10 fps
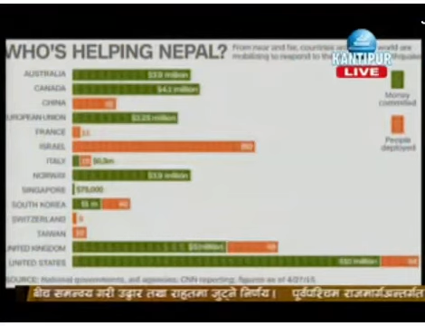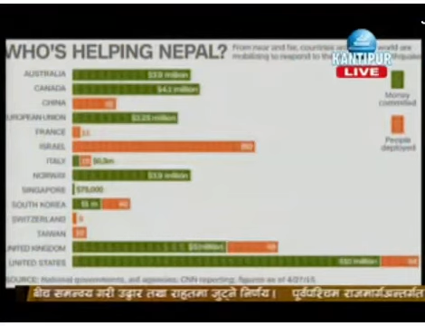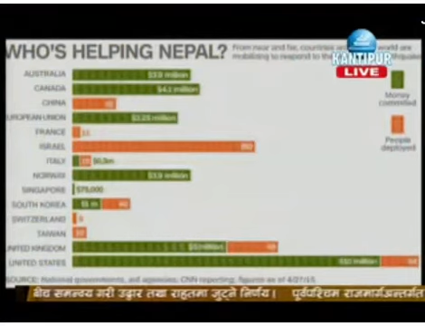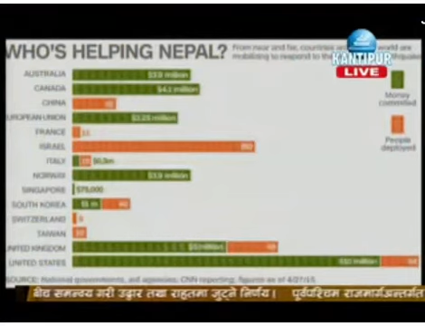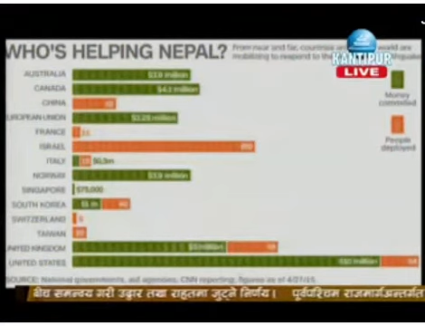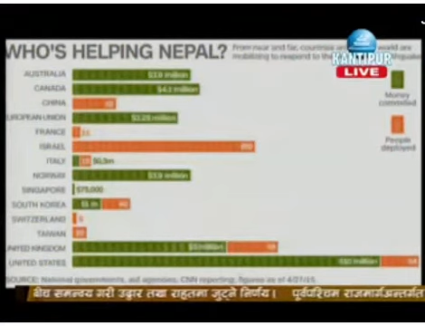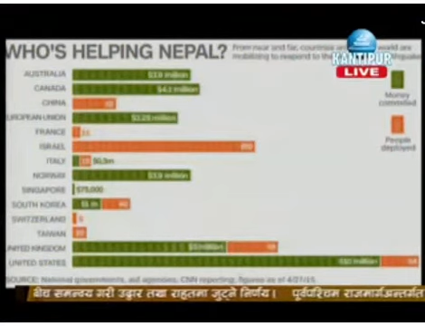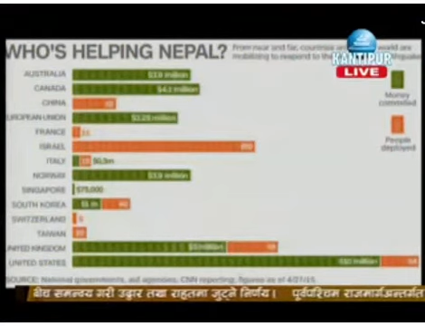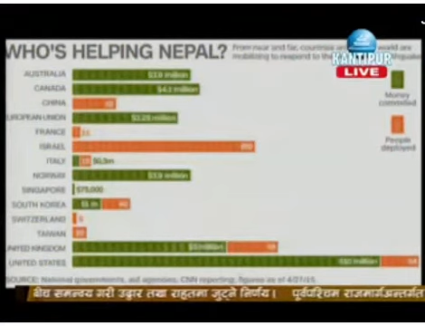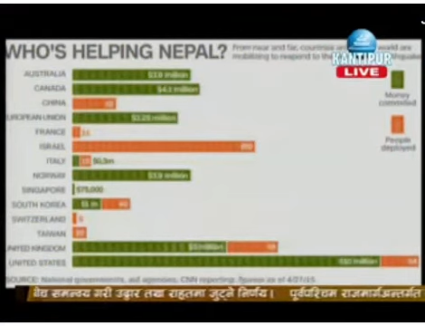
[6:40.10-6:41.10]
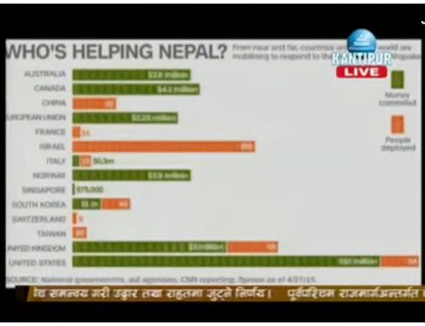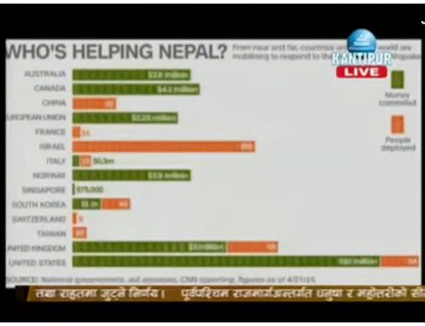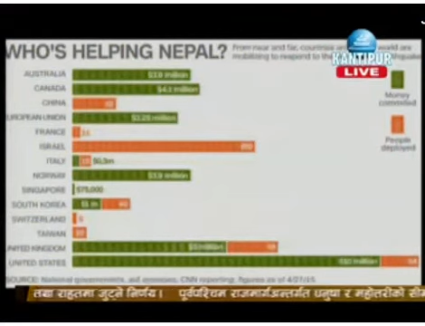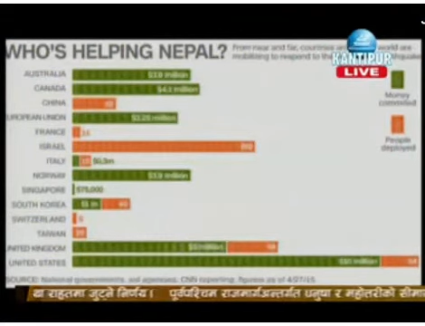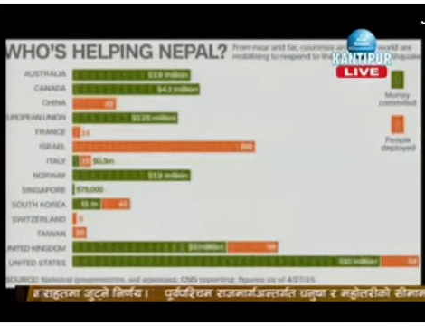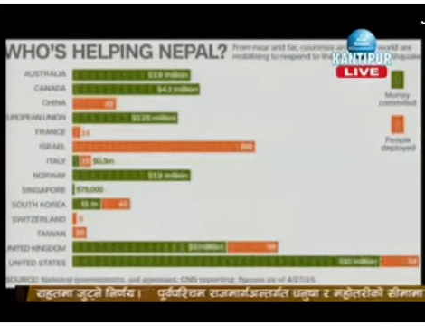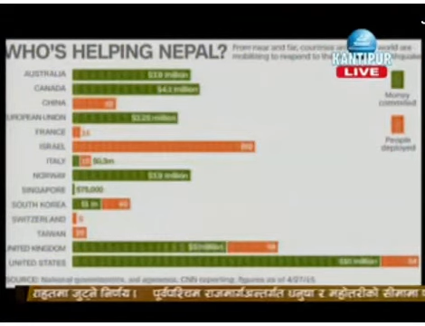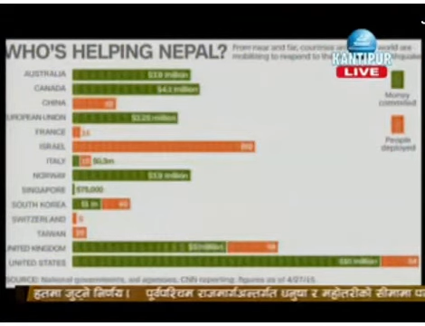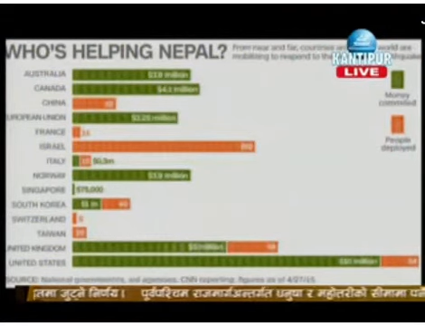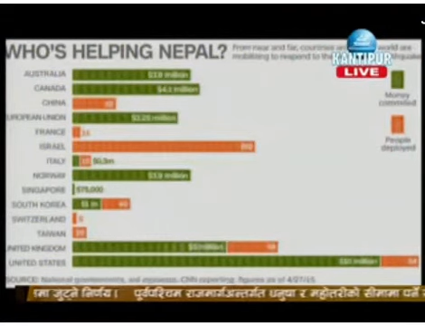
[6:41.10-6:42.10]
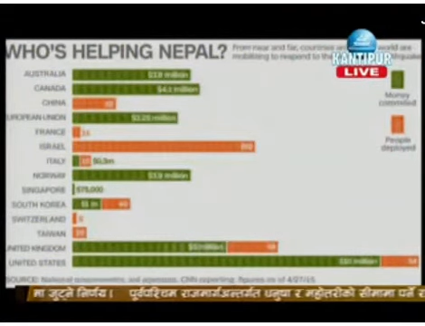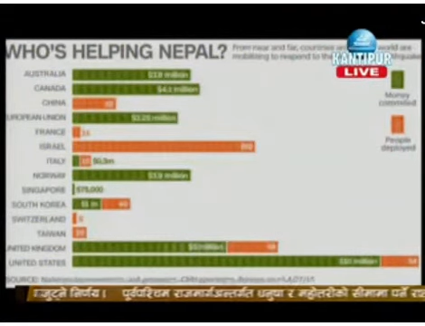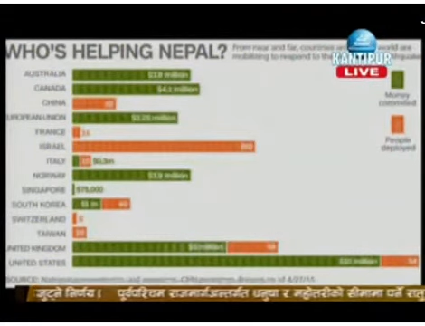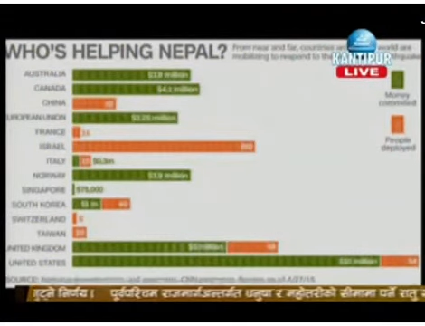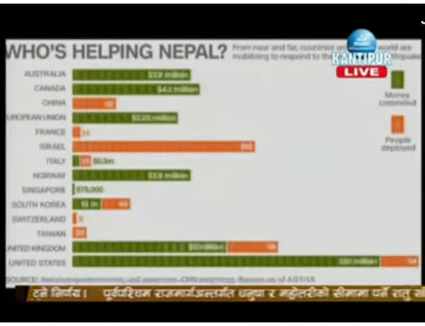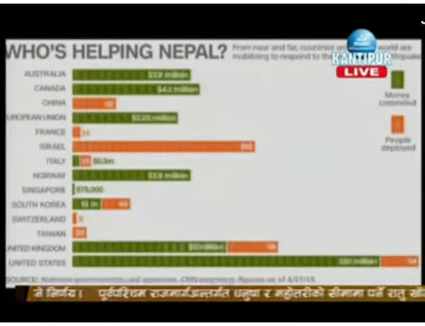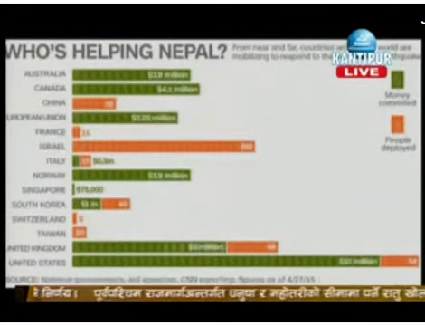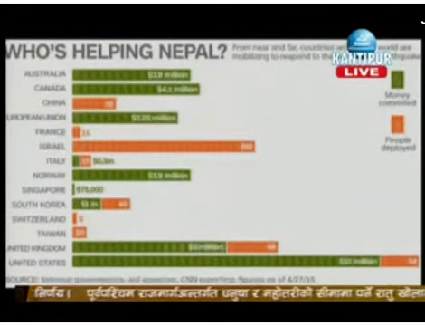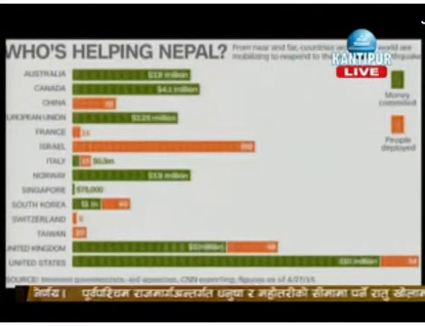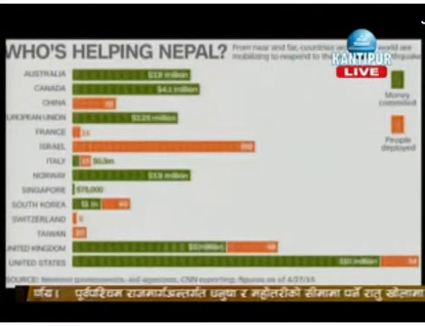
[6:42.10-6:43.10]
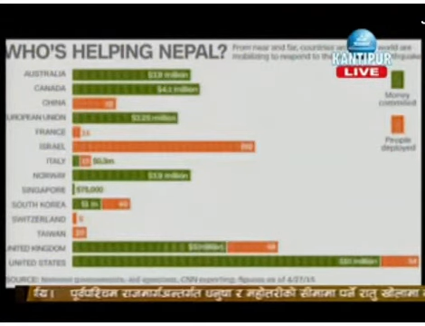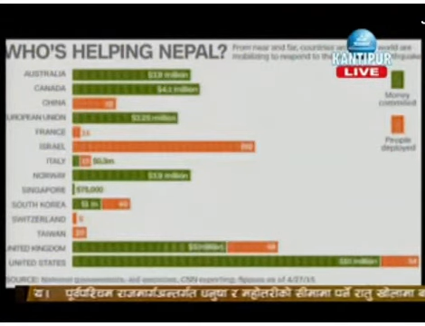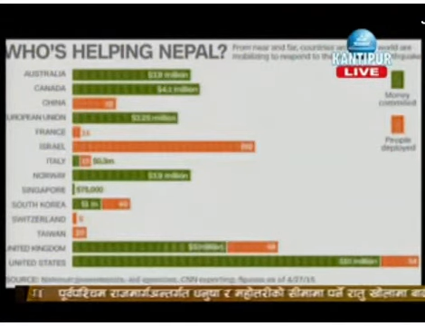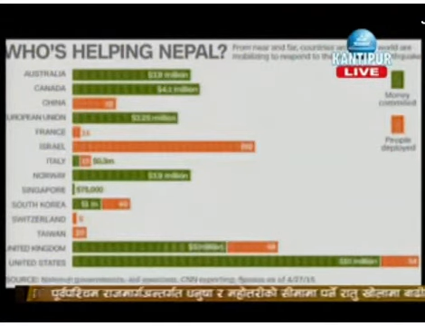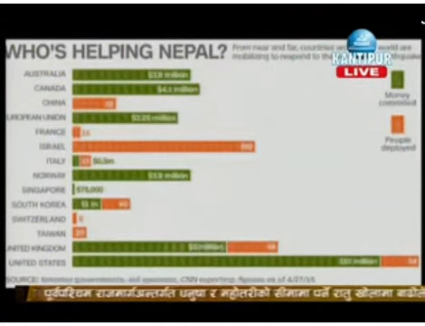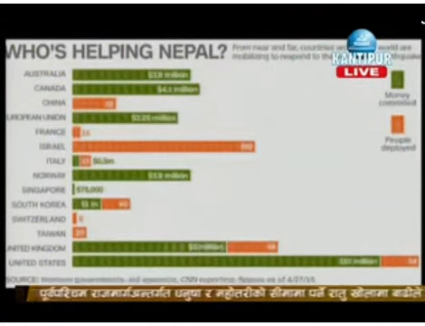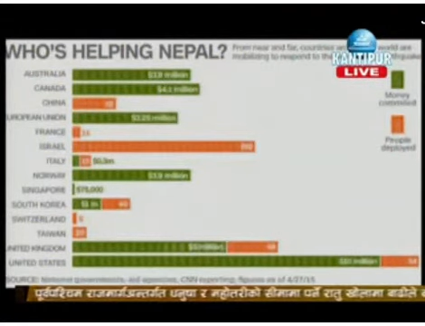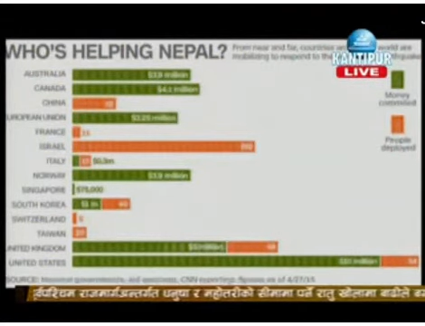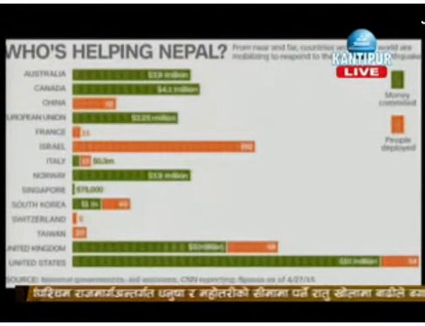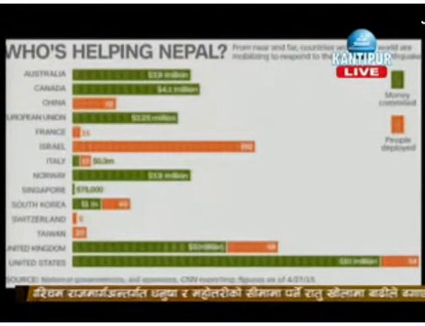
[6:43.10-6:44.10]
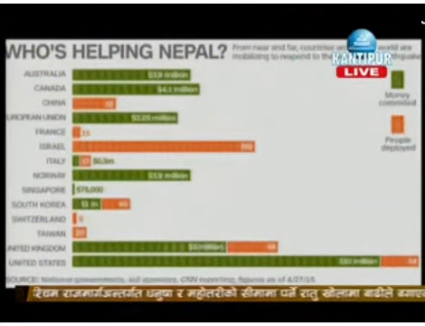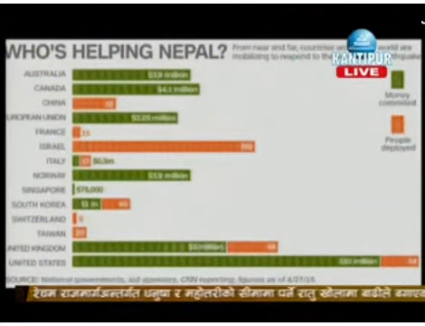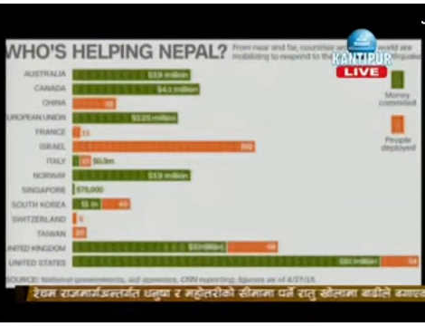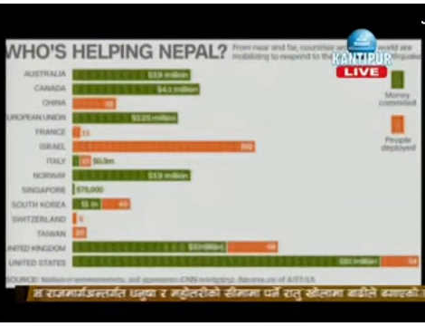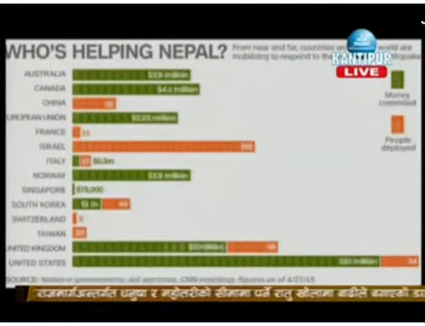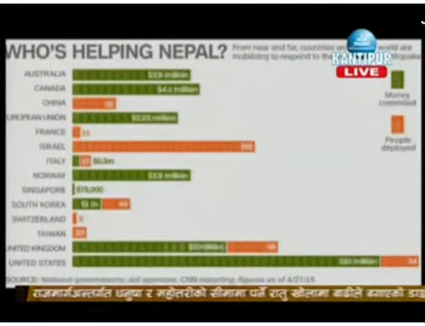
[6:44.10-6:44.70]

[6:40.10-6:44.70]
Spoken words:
(no speaker visible)